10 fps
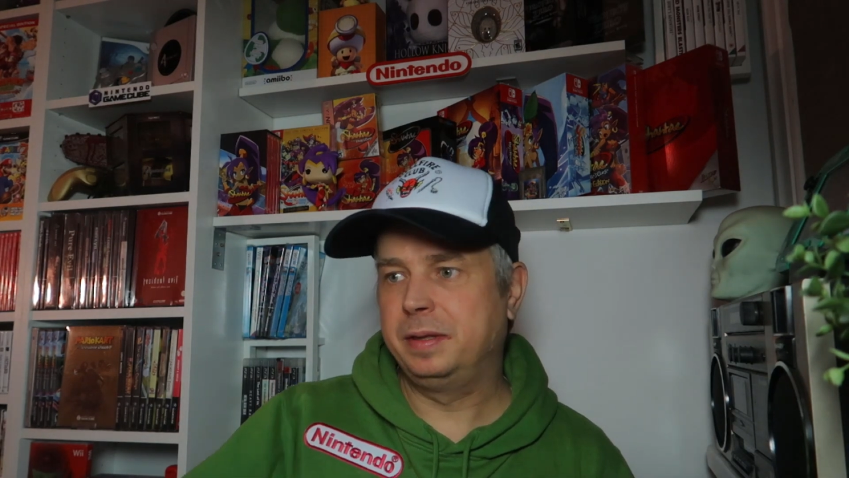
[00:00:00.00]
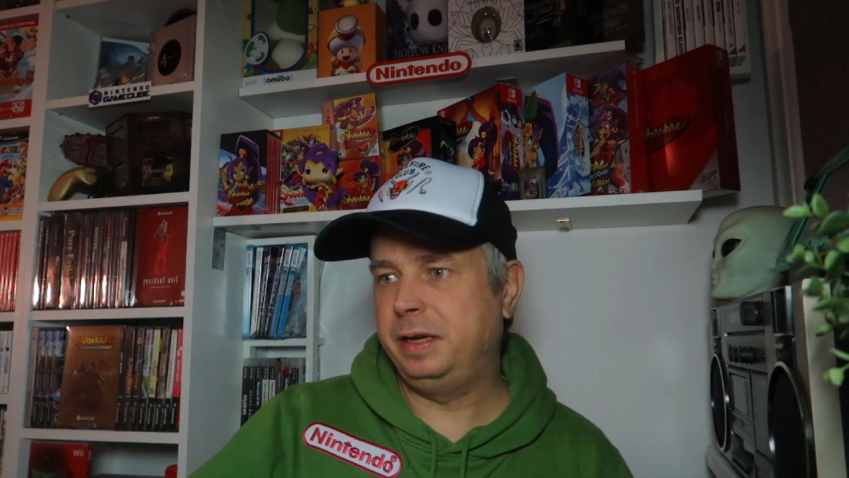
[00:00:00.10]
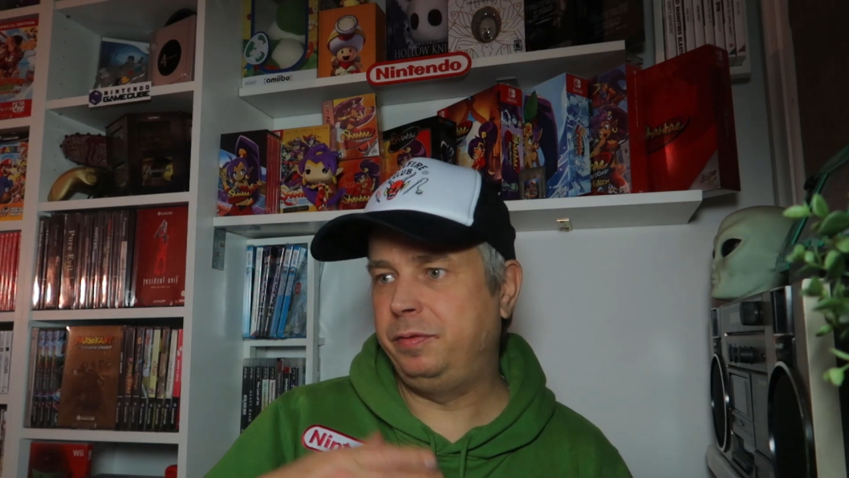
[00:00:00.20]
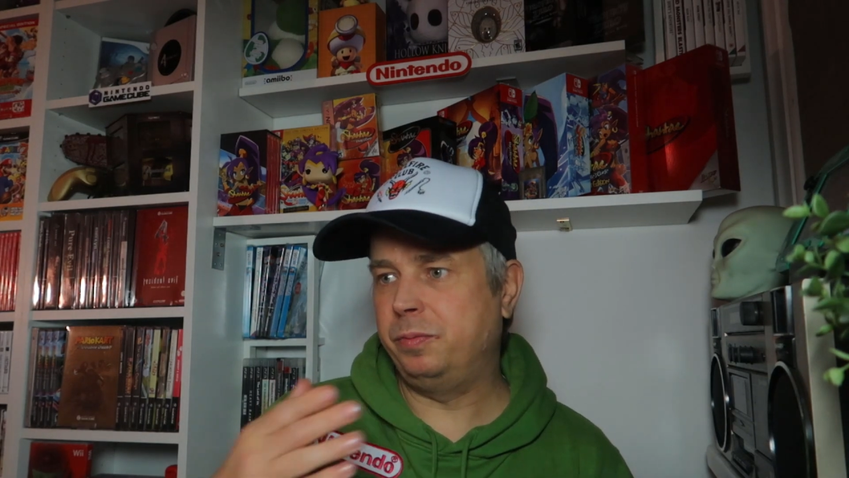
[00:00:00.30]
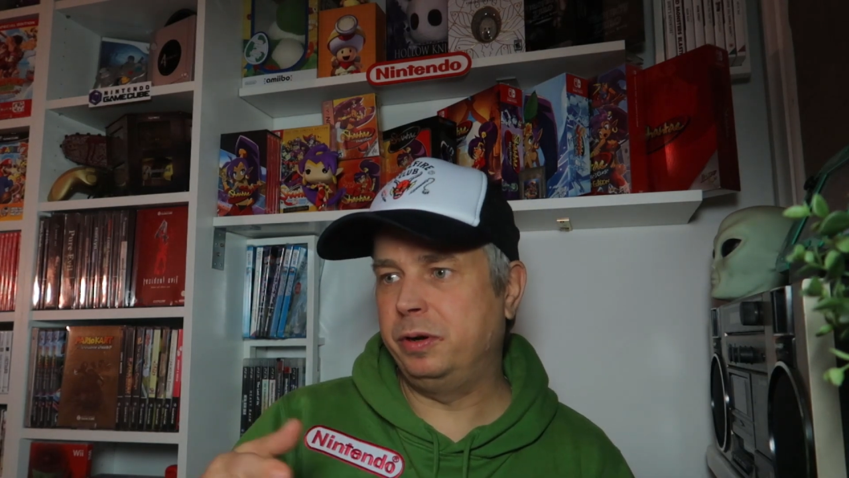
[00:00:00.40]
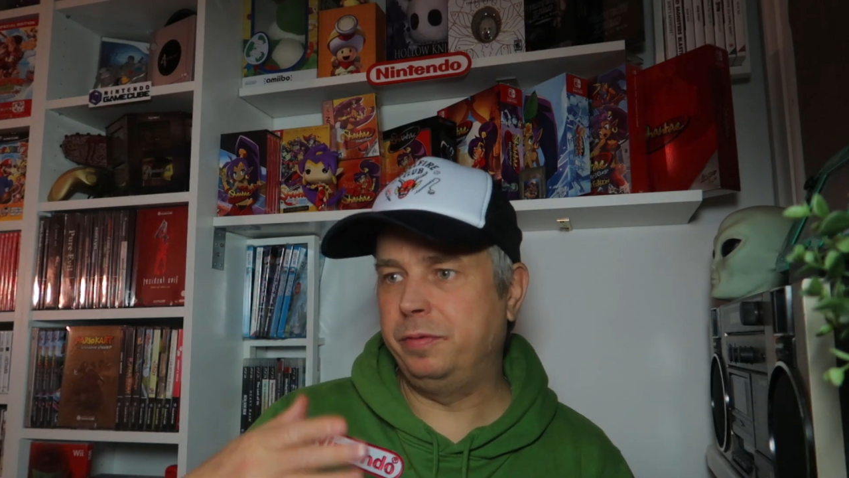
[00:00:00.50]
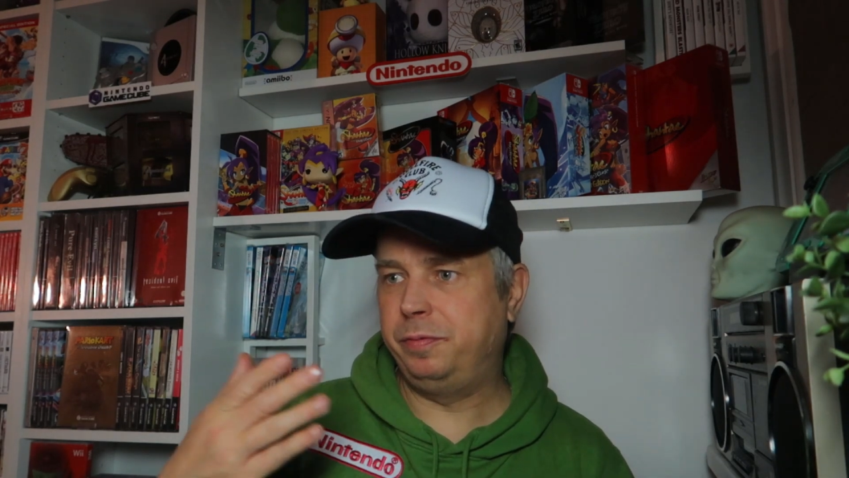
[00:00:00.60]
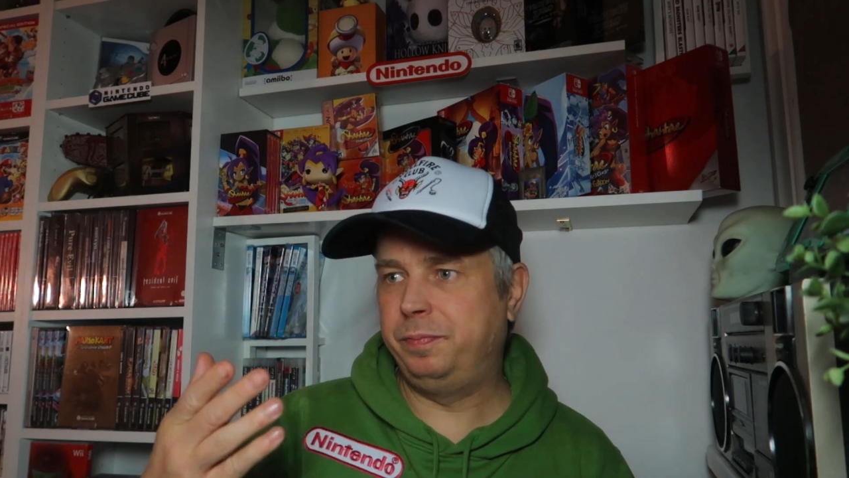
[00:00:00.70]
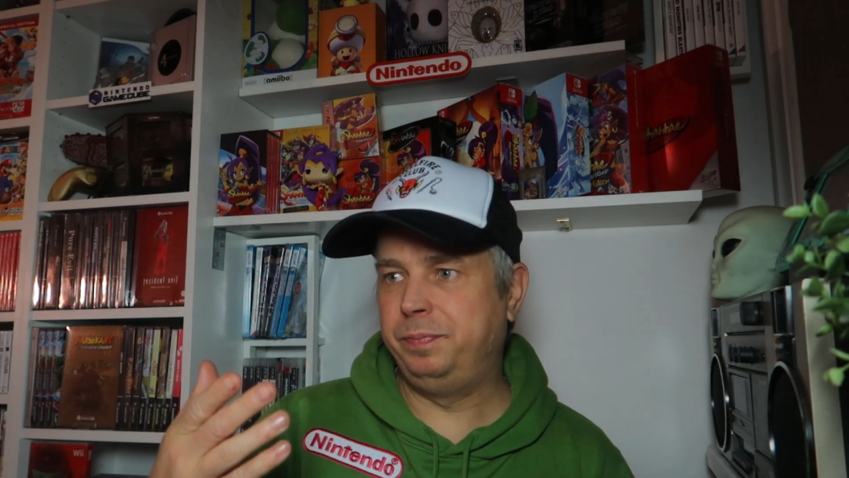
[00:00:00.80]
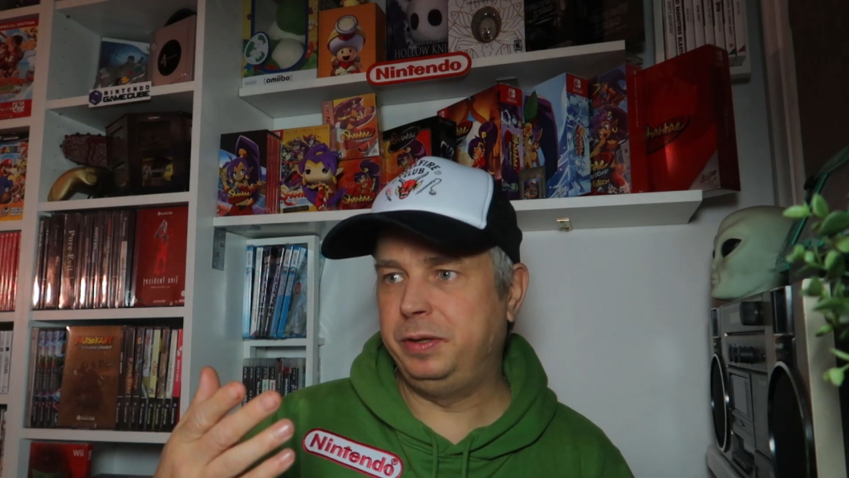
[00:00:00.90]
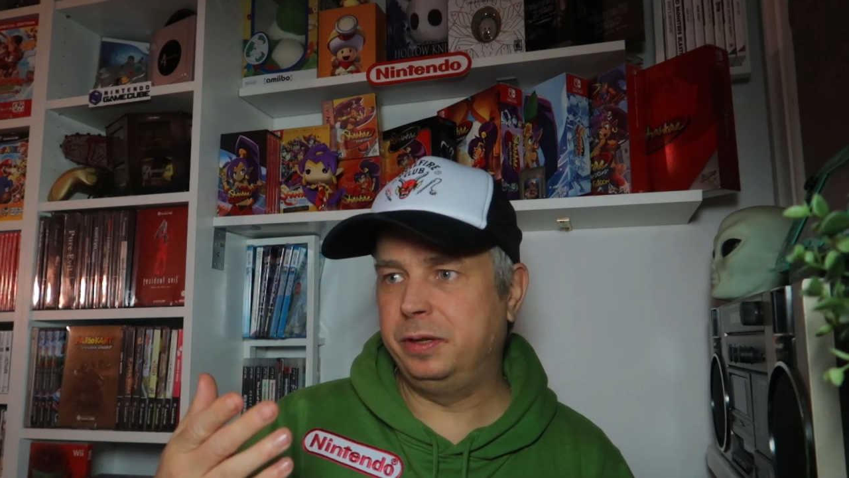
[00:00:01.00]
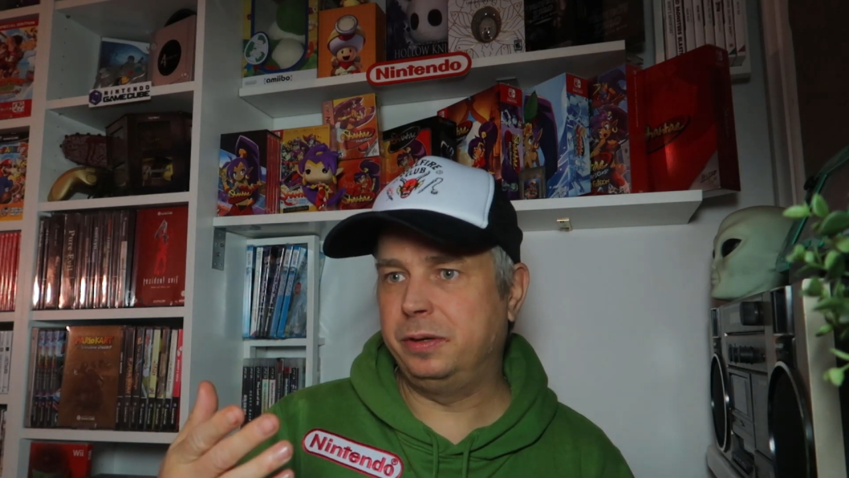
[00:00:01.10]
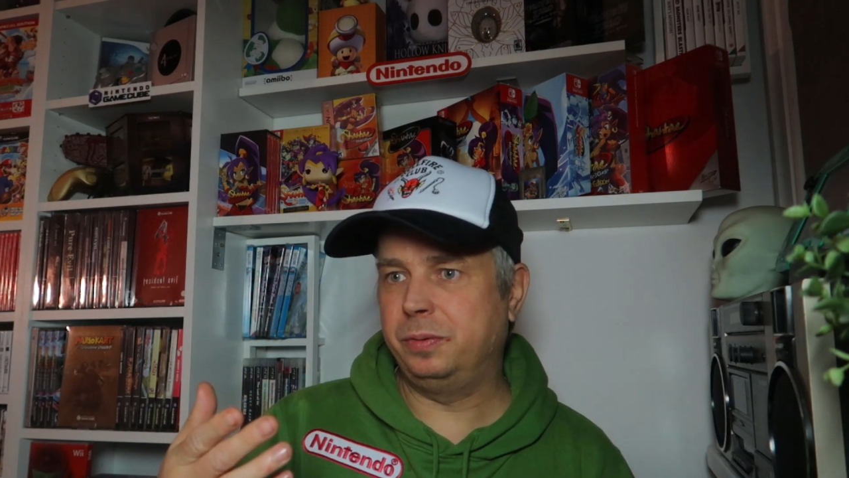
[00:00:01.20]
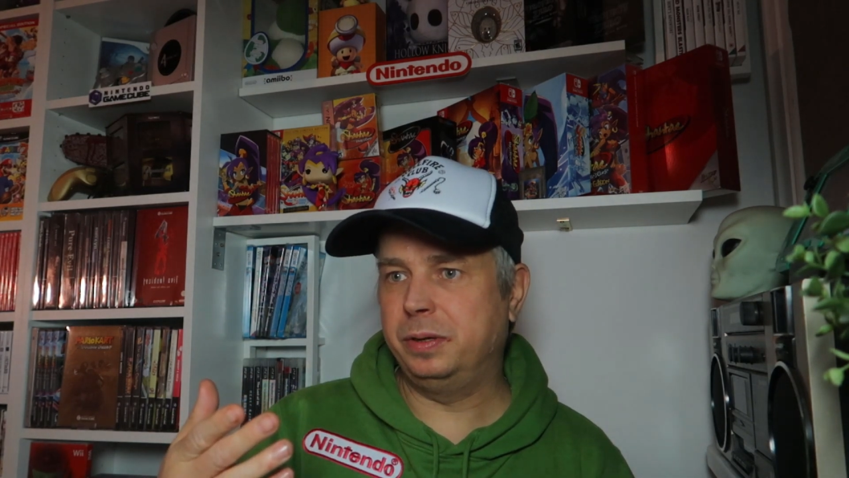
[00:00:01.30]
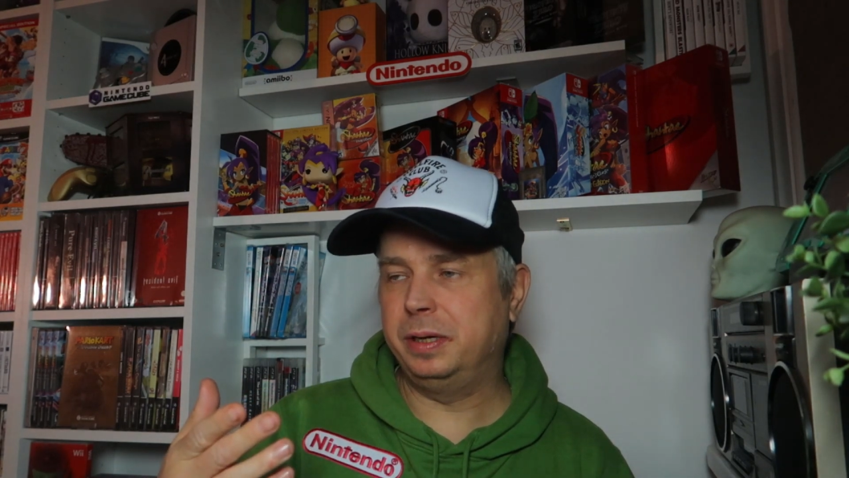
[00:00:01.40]
if you want to, you
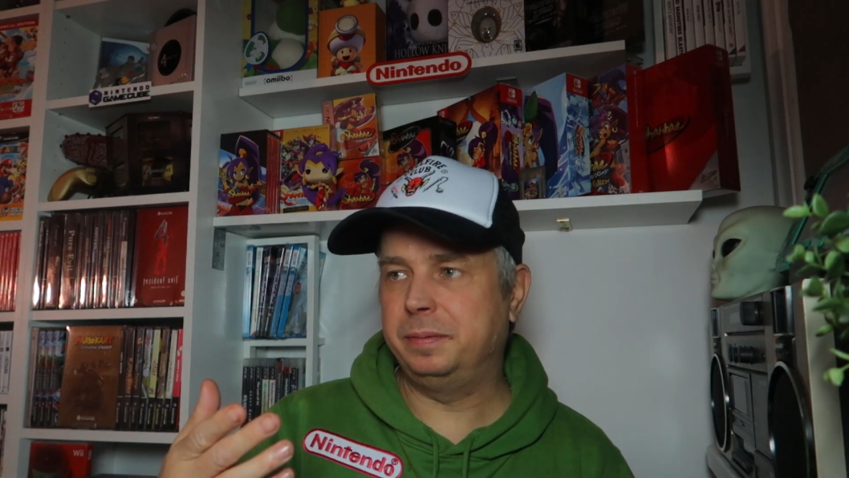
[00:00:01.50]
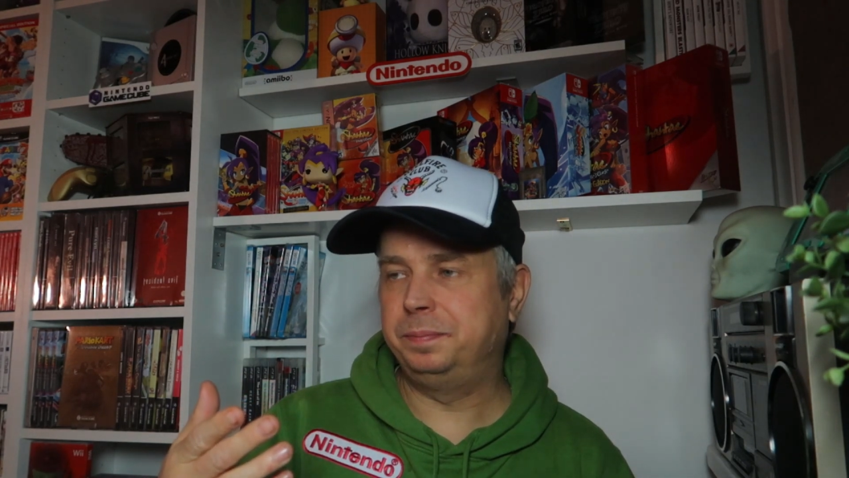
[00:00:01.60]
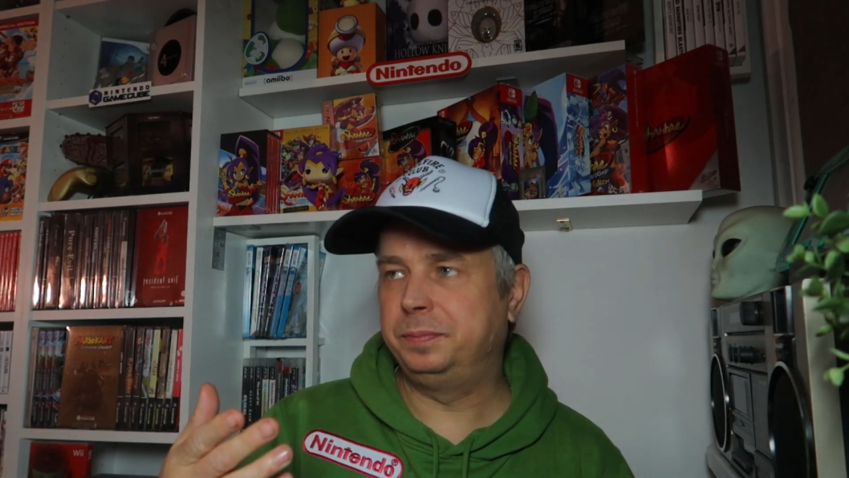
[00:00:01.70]
know,